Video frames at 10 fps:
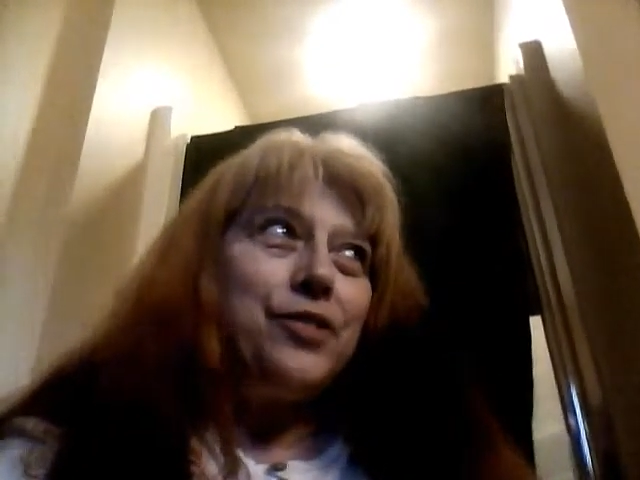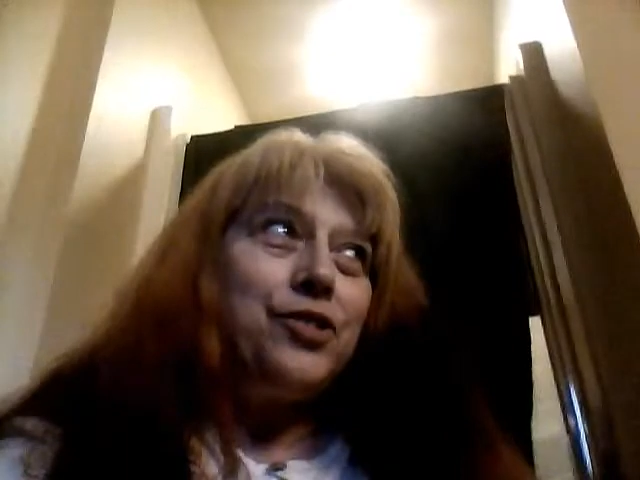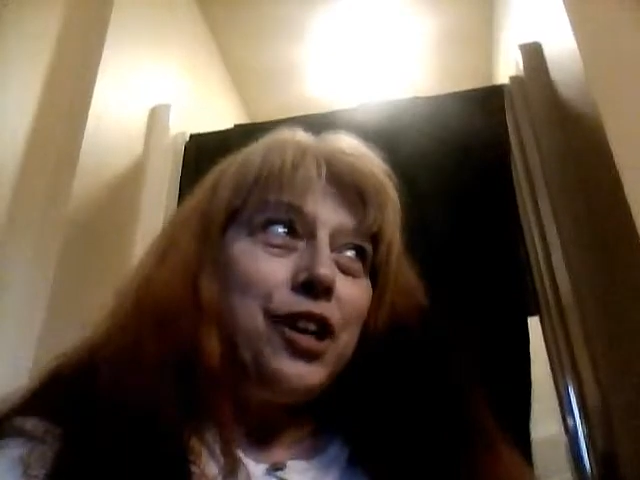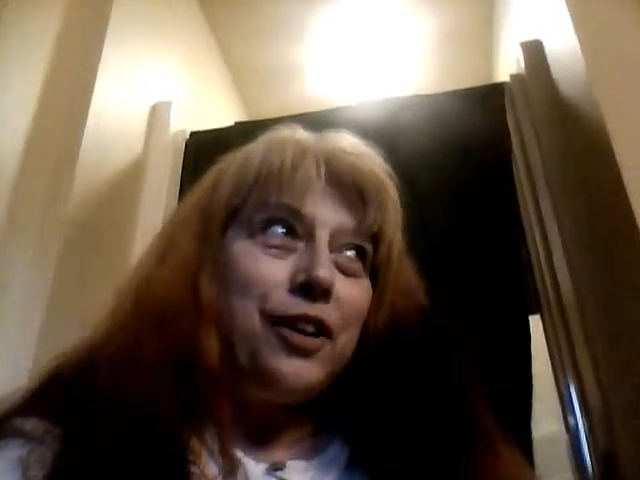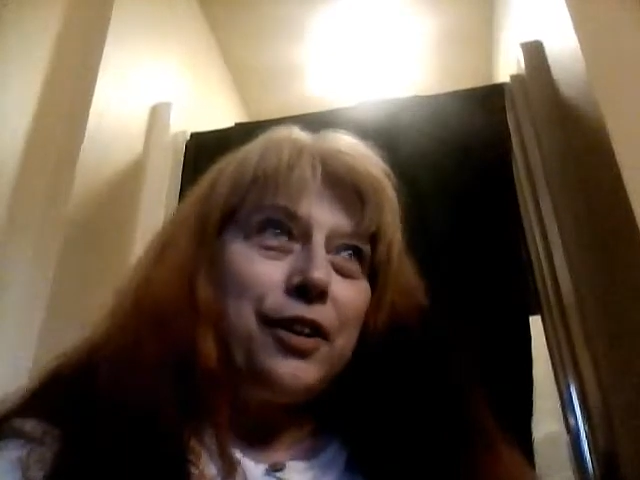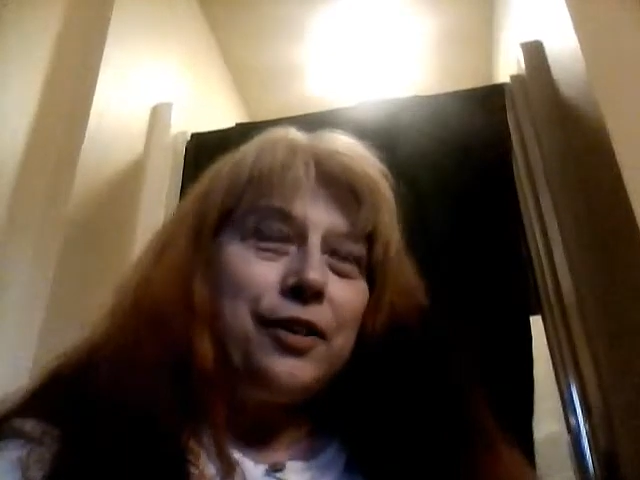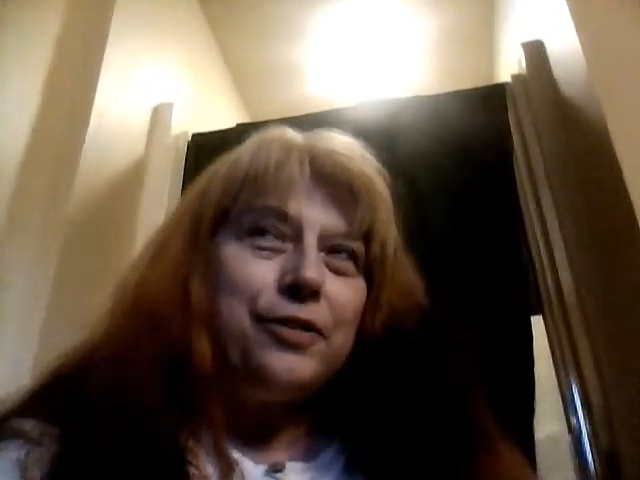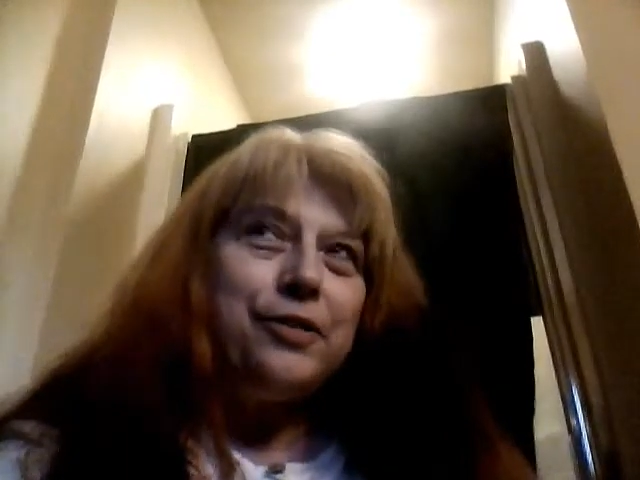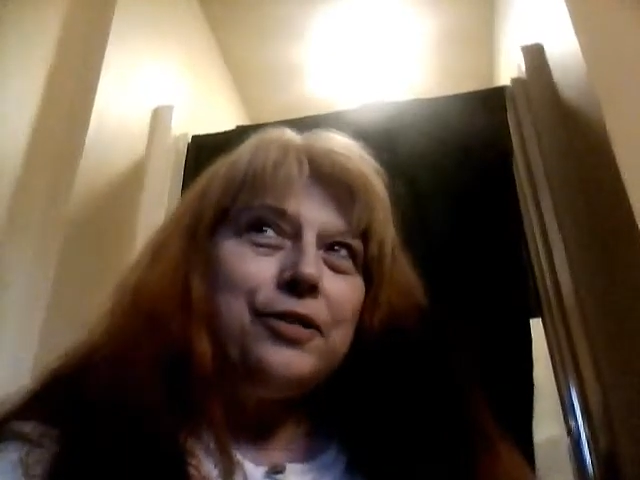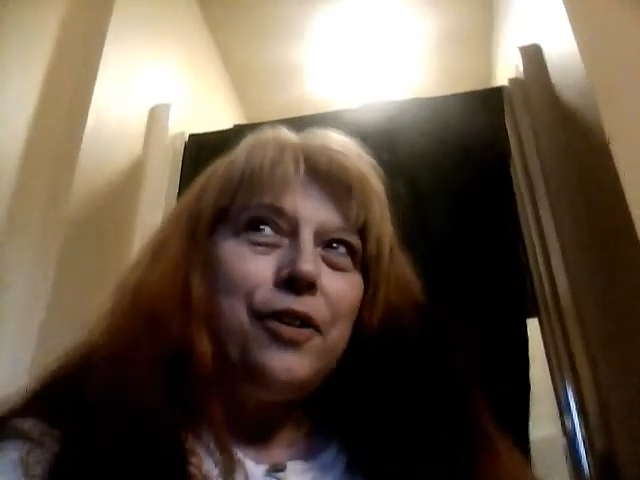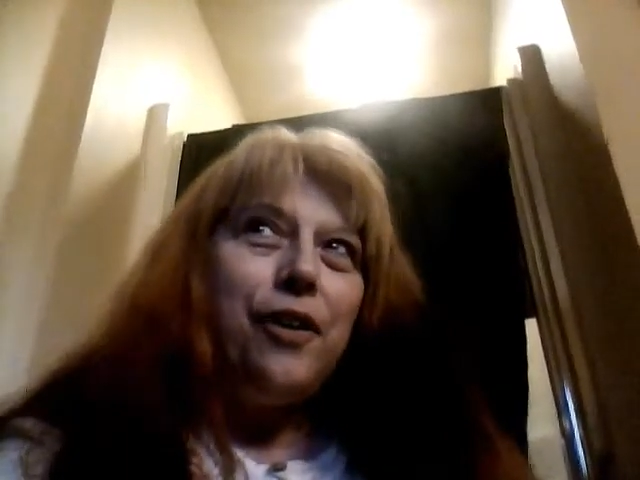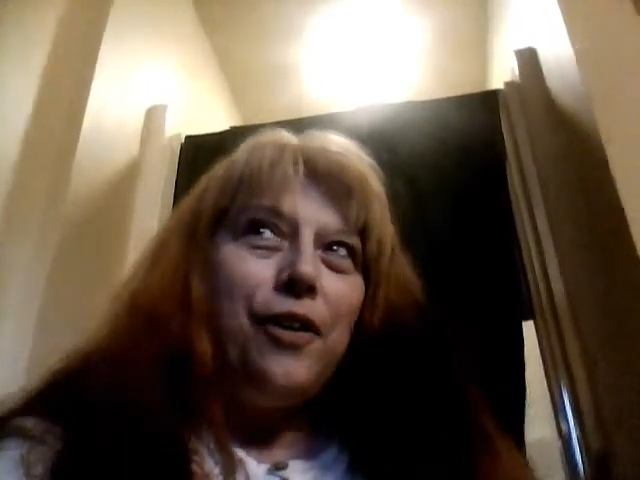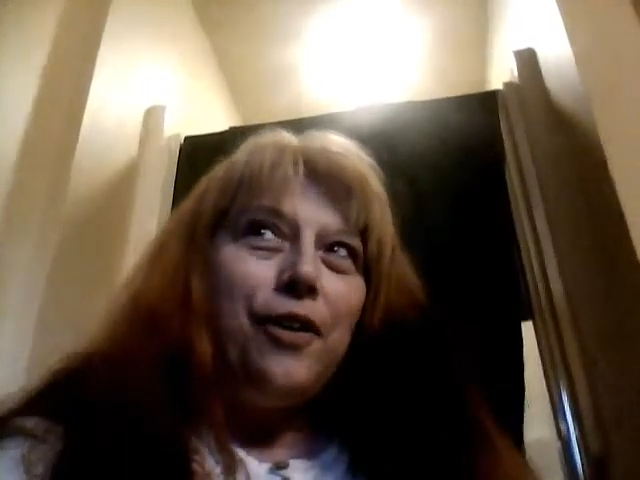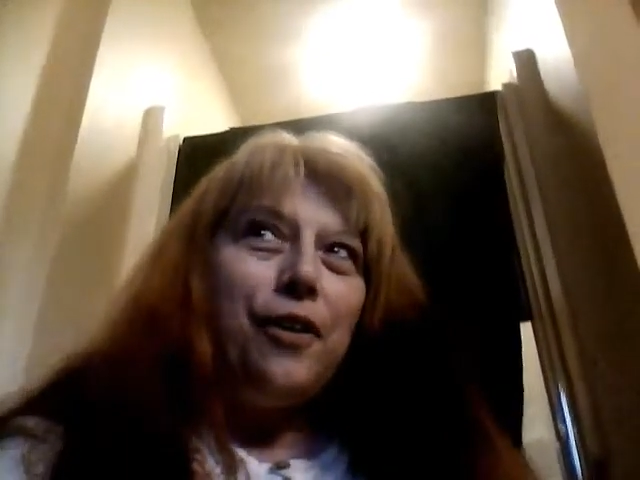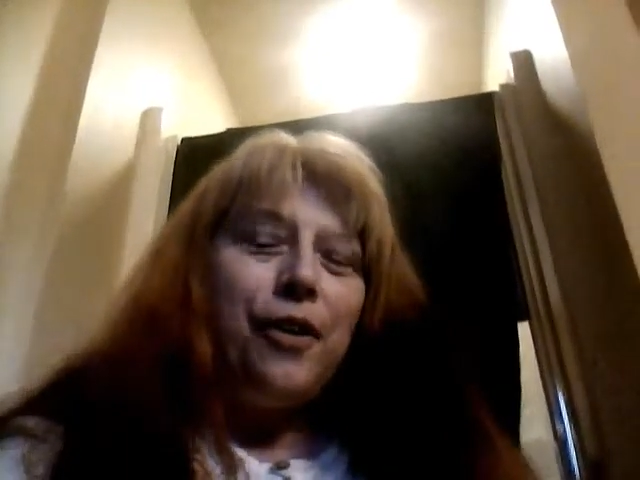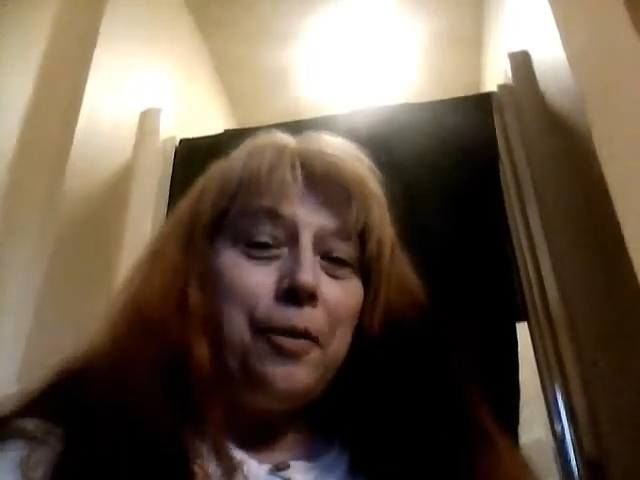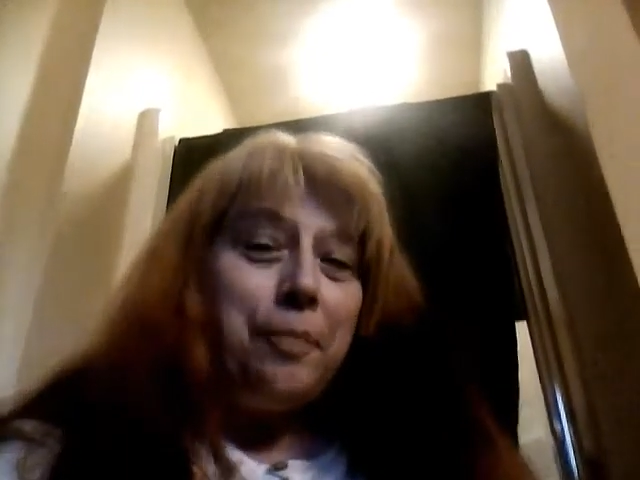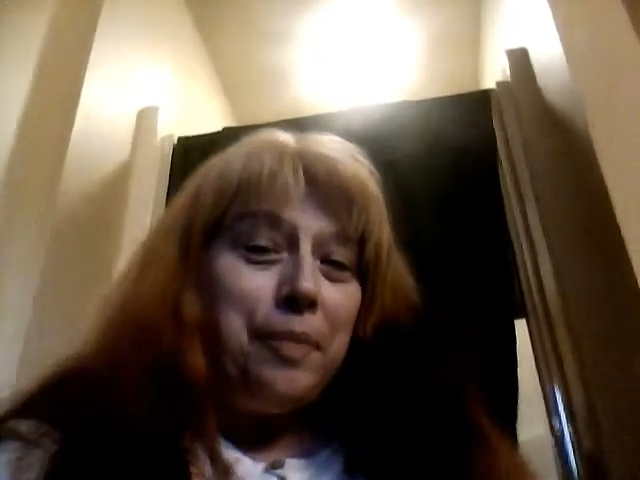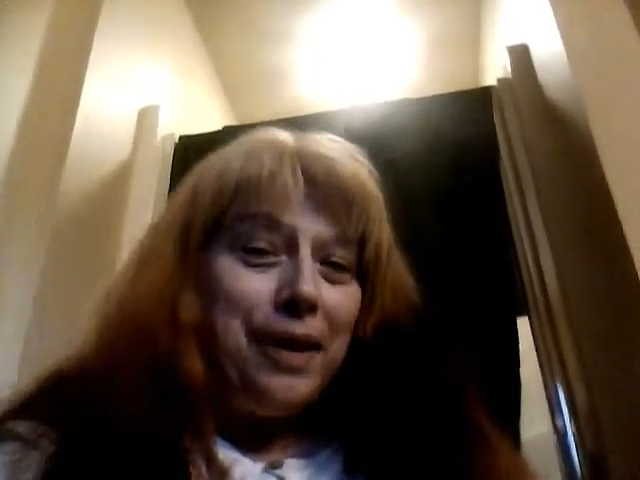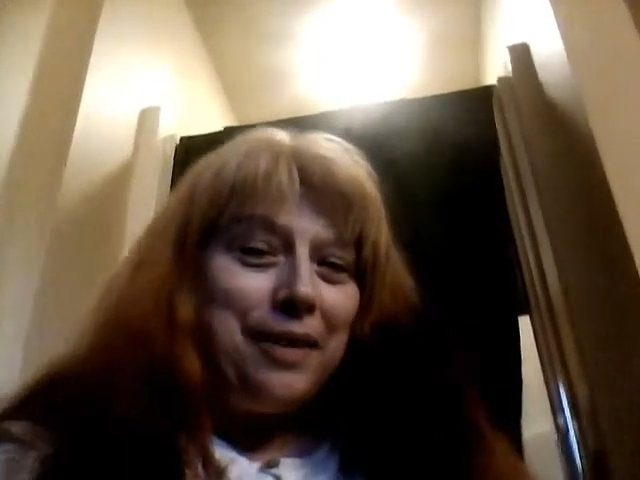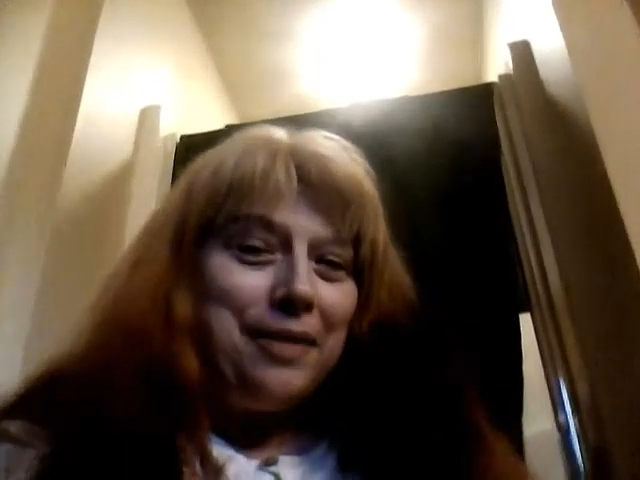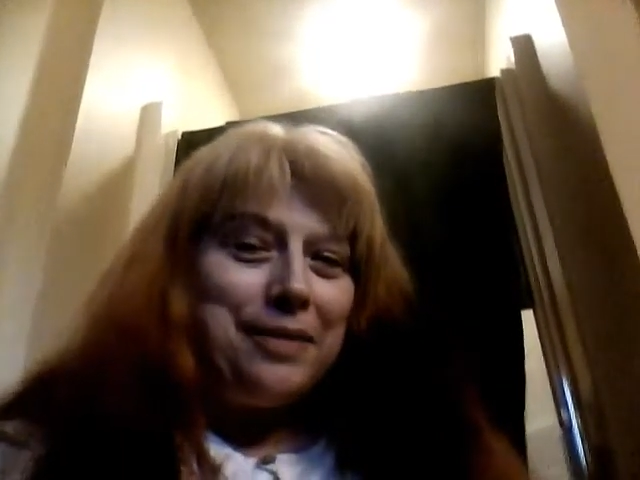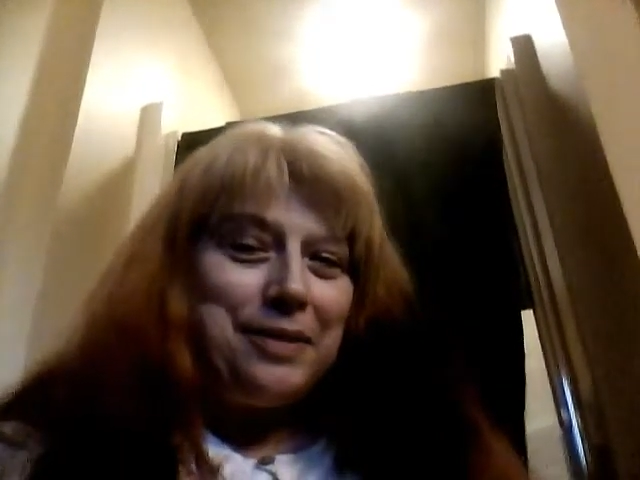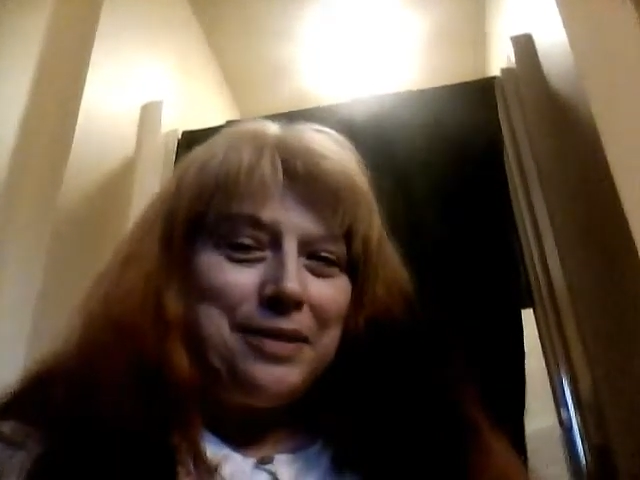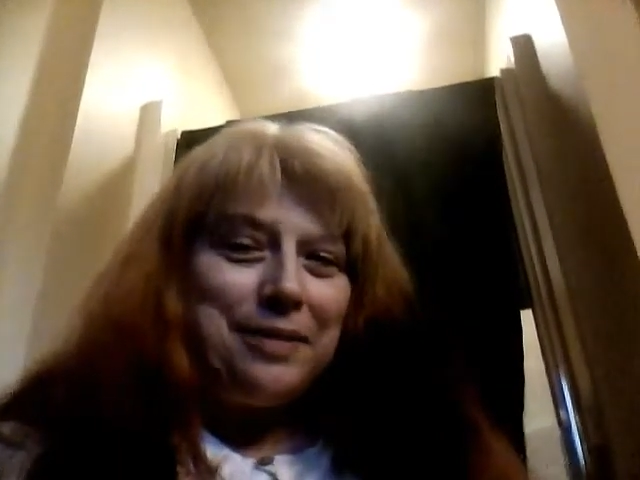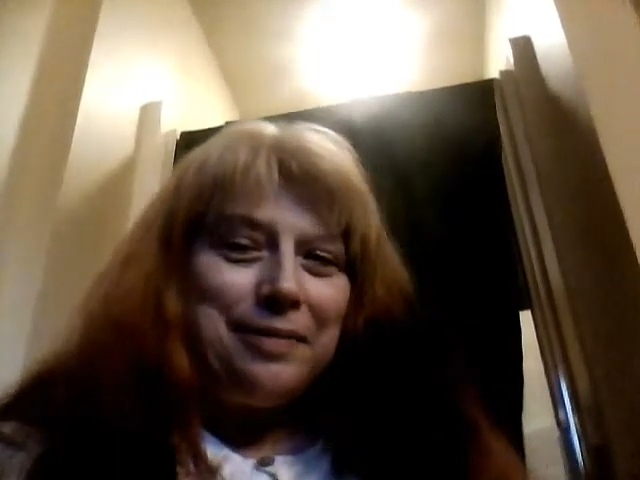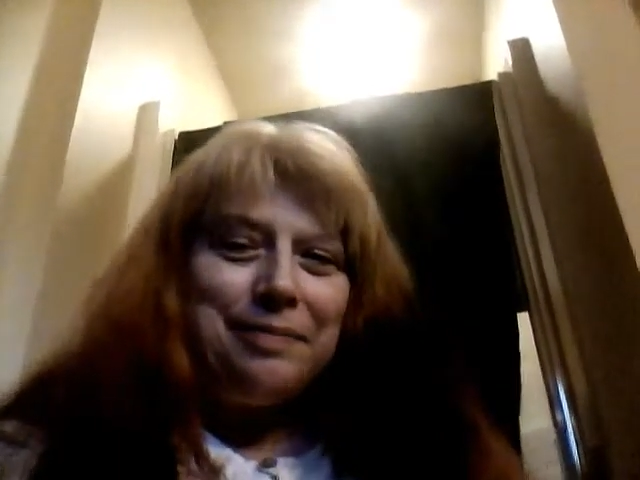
cellos or pianos.